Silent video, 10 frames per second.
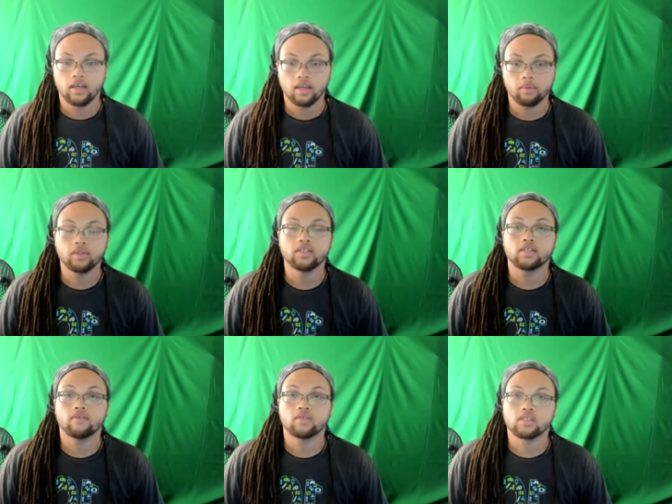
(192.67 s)
please
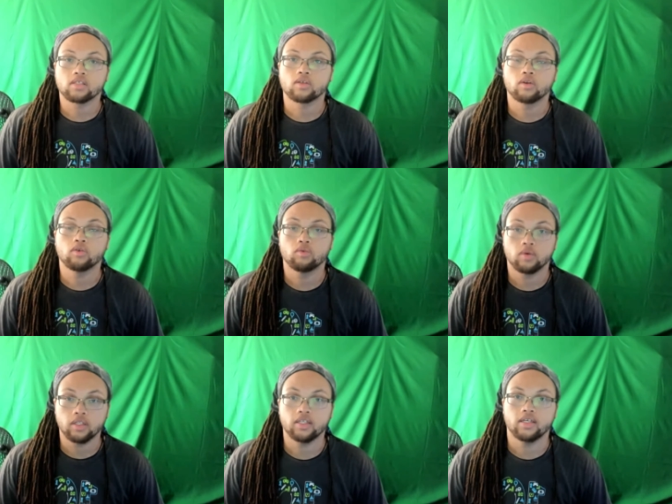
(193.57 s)
give this to someone who
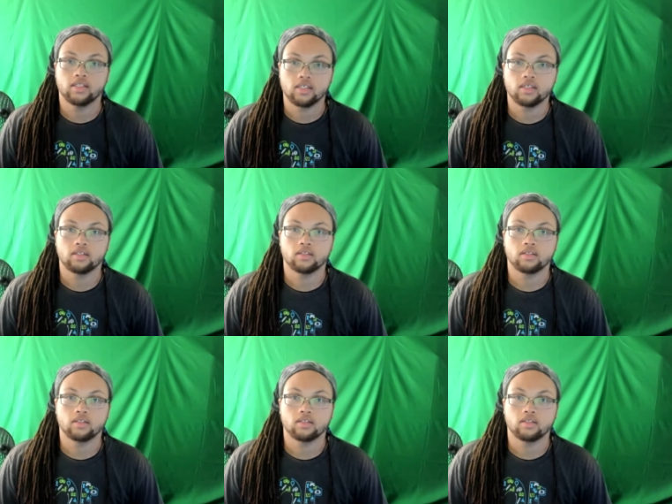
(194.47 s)
really needs it.